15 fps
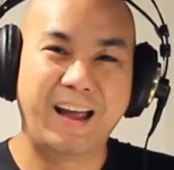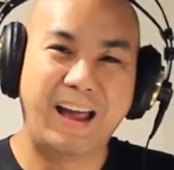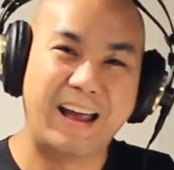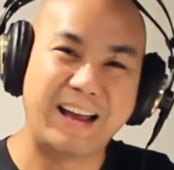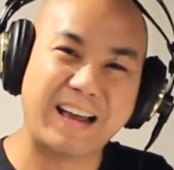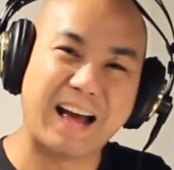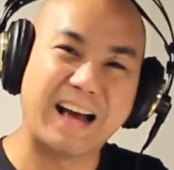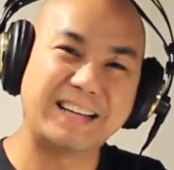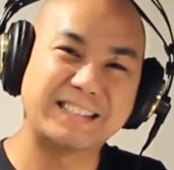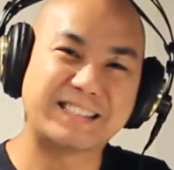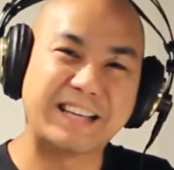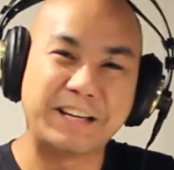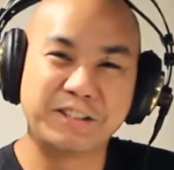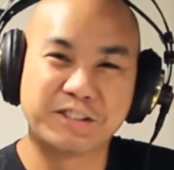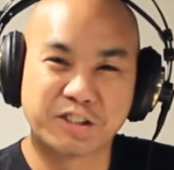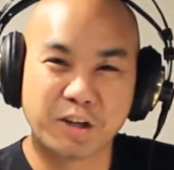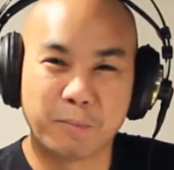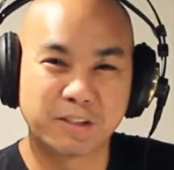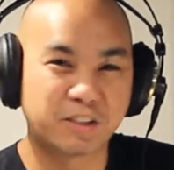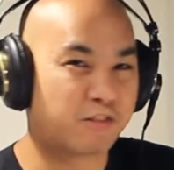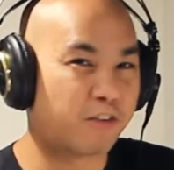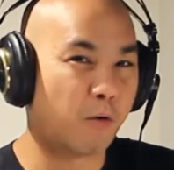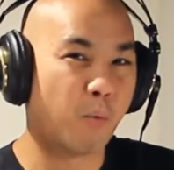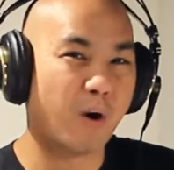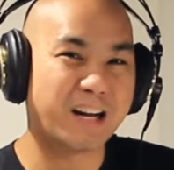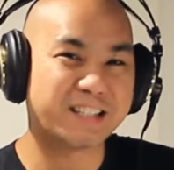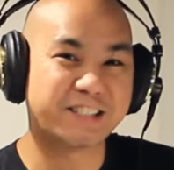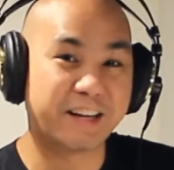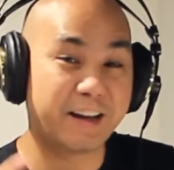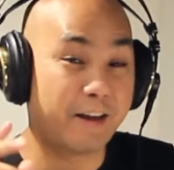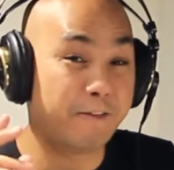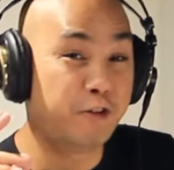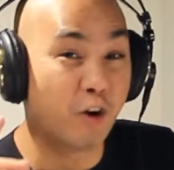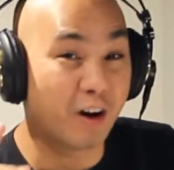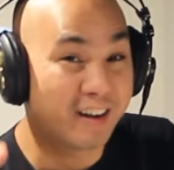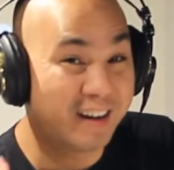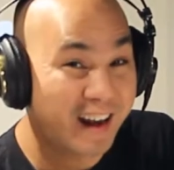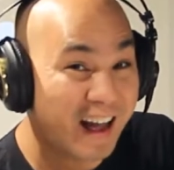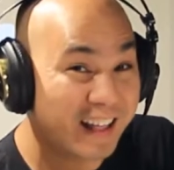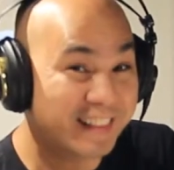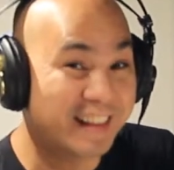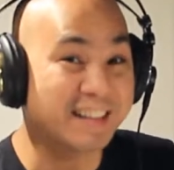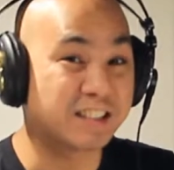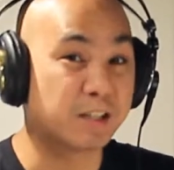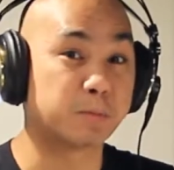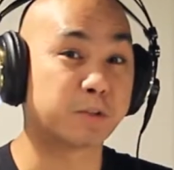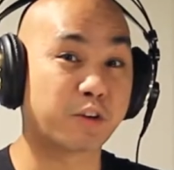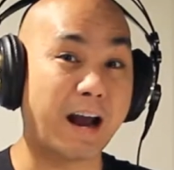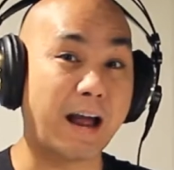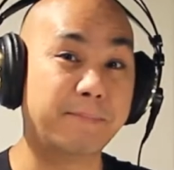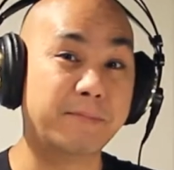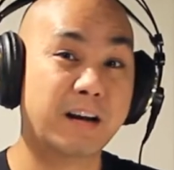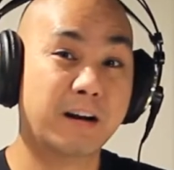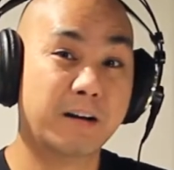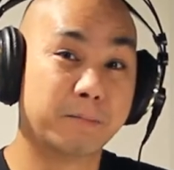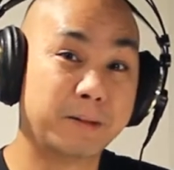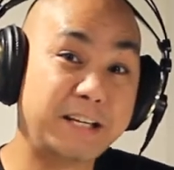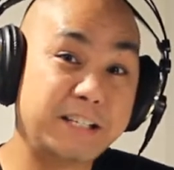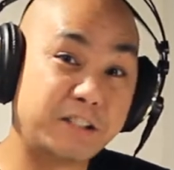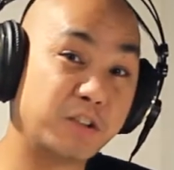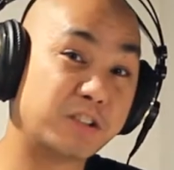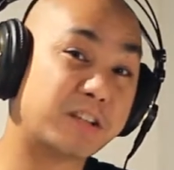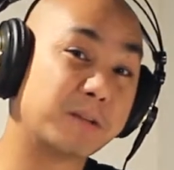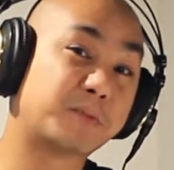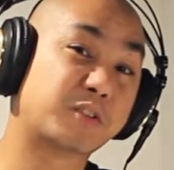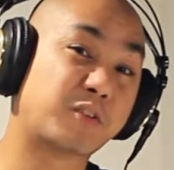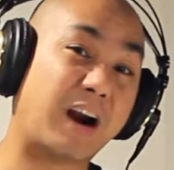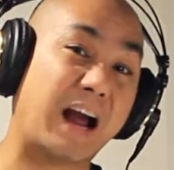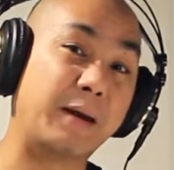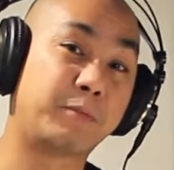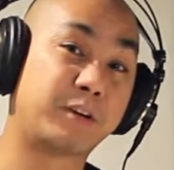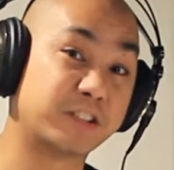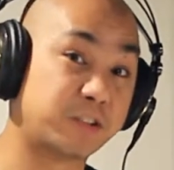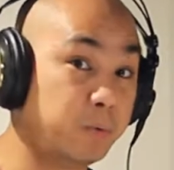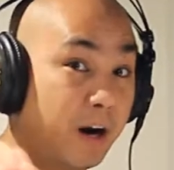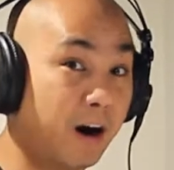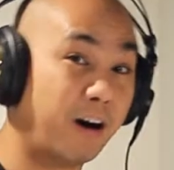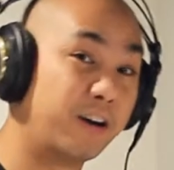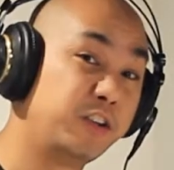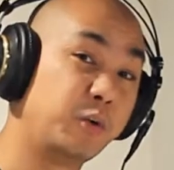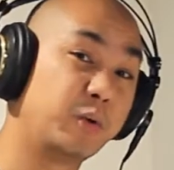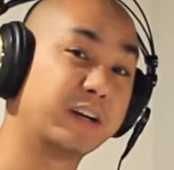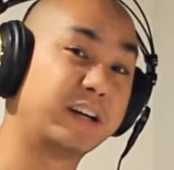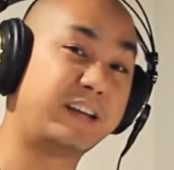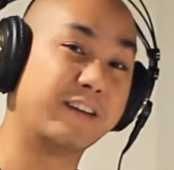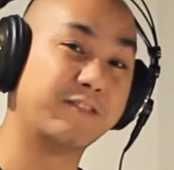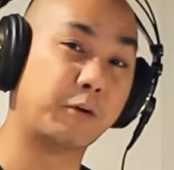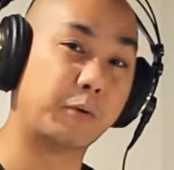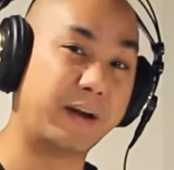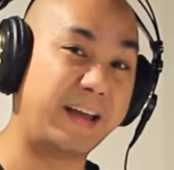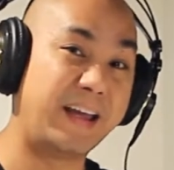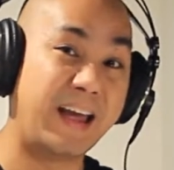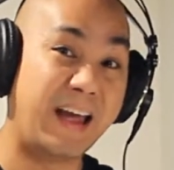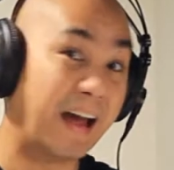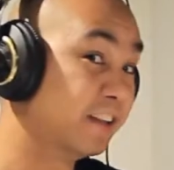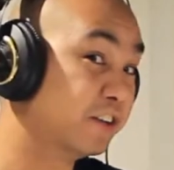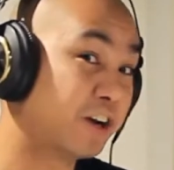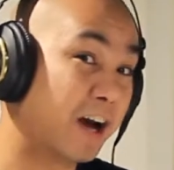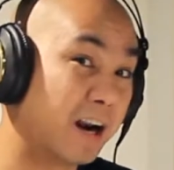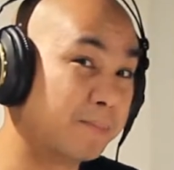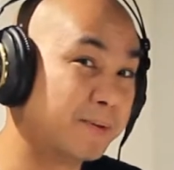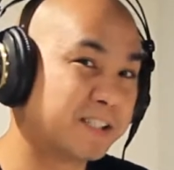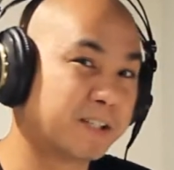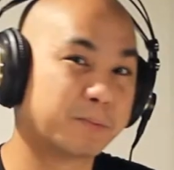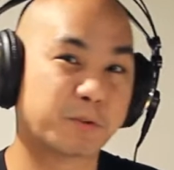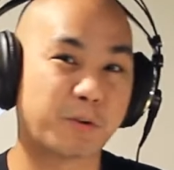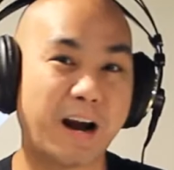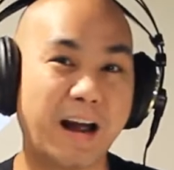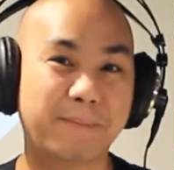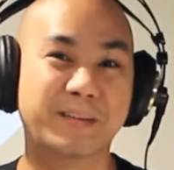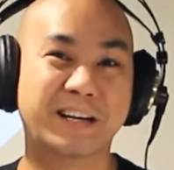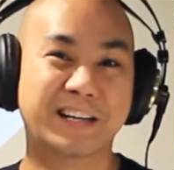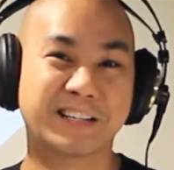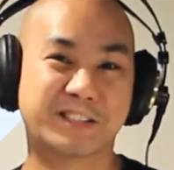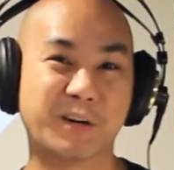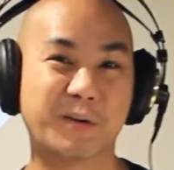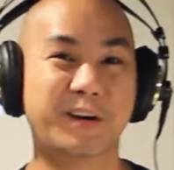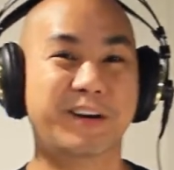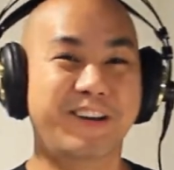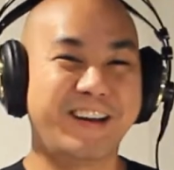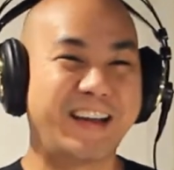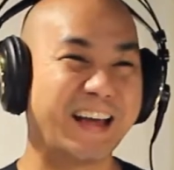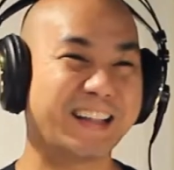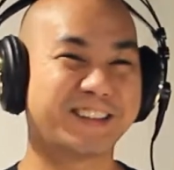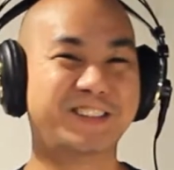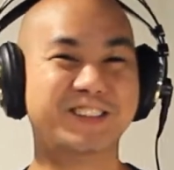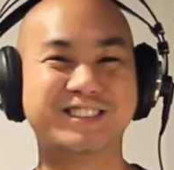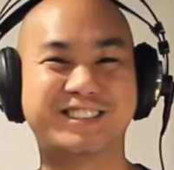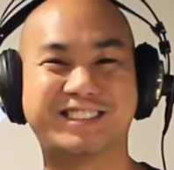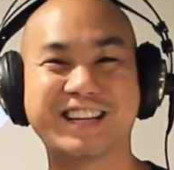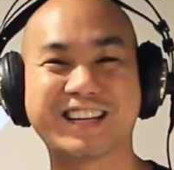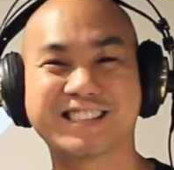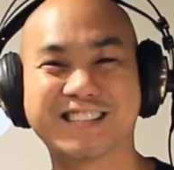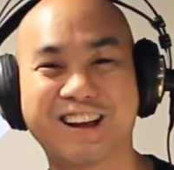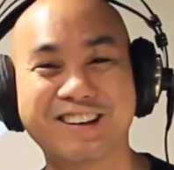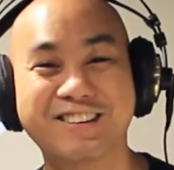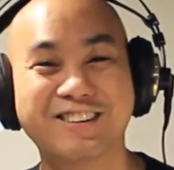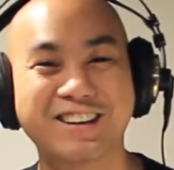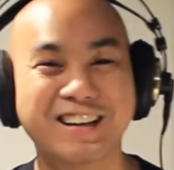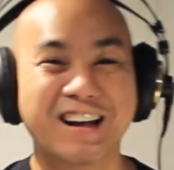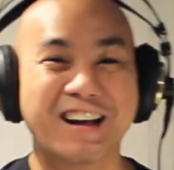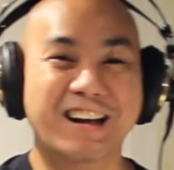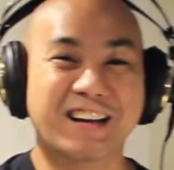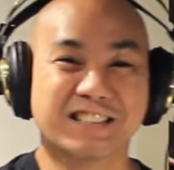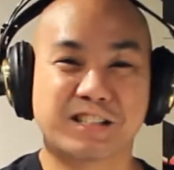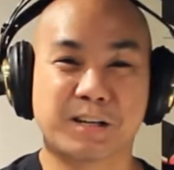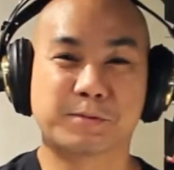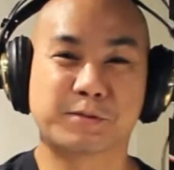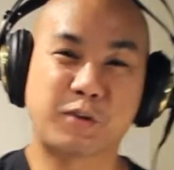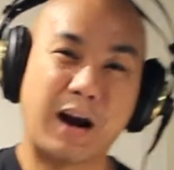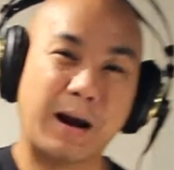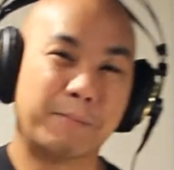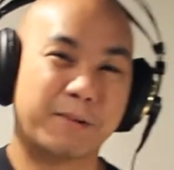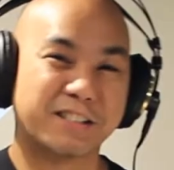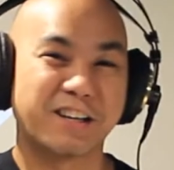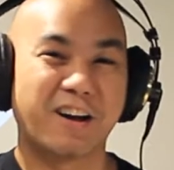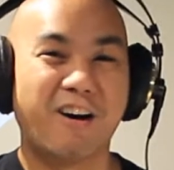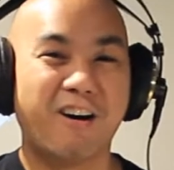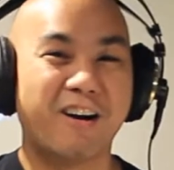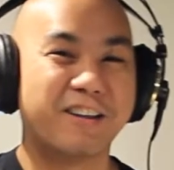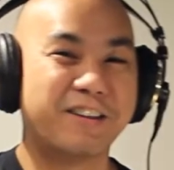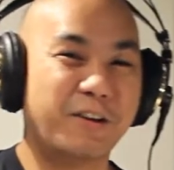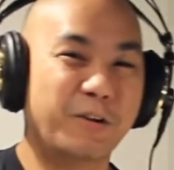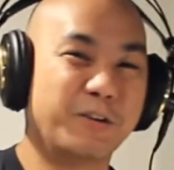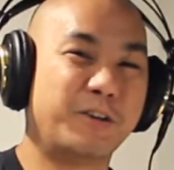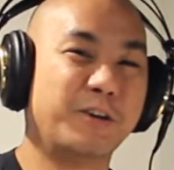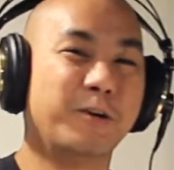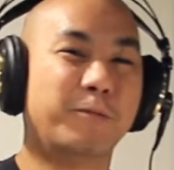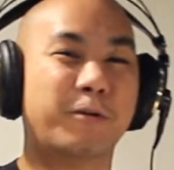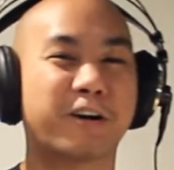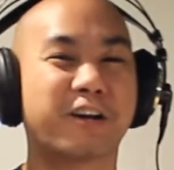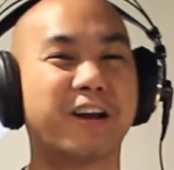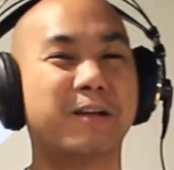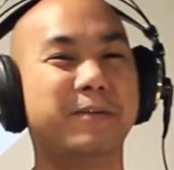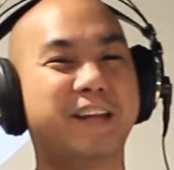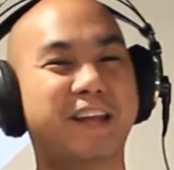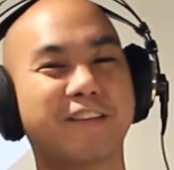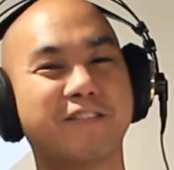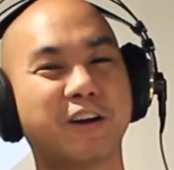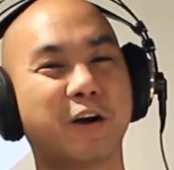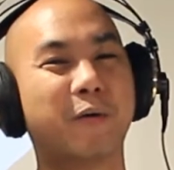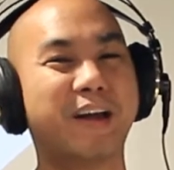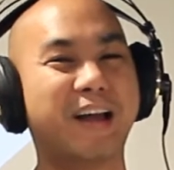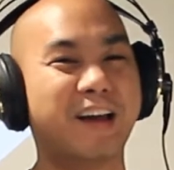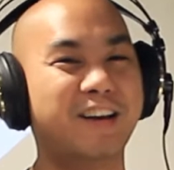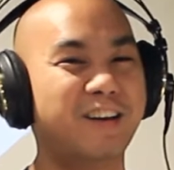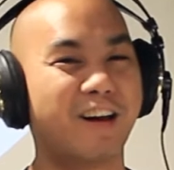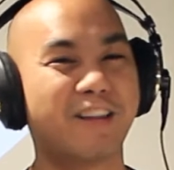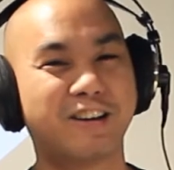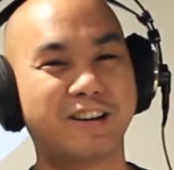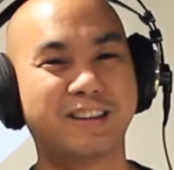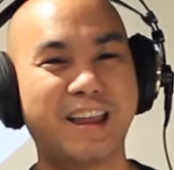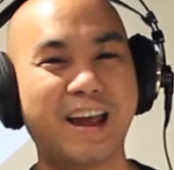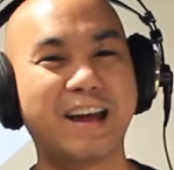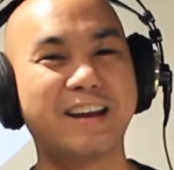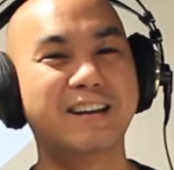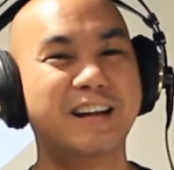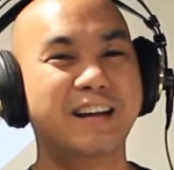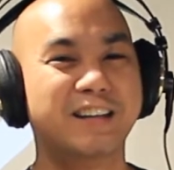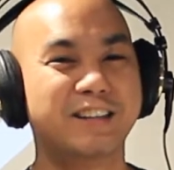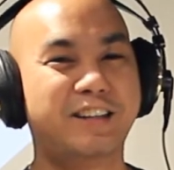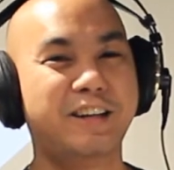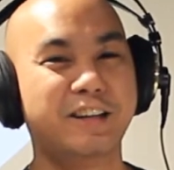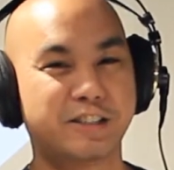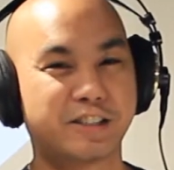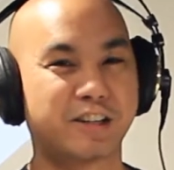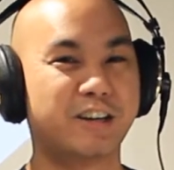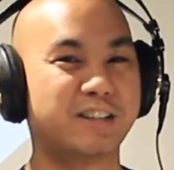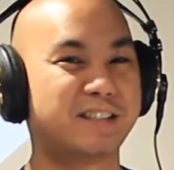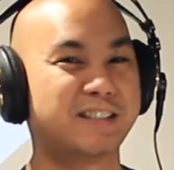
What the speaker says: Hey guys, thank you so much for watching. If you are not yet subscribed, please do subscribe because we are doing a giveaway and you gotta be subscribed. So if you get to 600 subscribers on YouTube, we're gonna be giving away another 10 t-shirts.